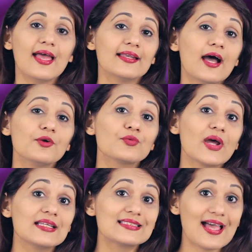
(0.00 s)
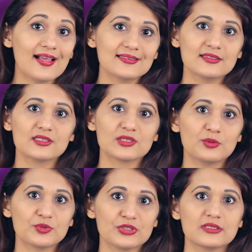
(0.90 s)
and how to write tags and
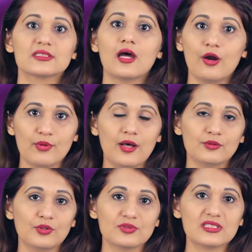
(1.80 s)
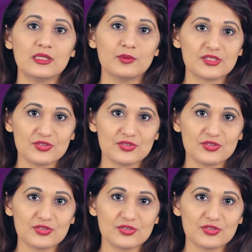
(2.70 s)
descriptions around those keywords.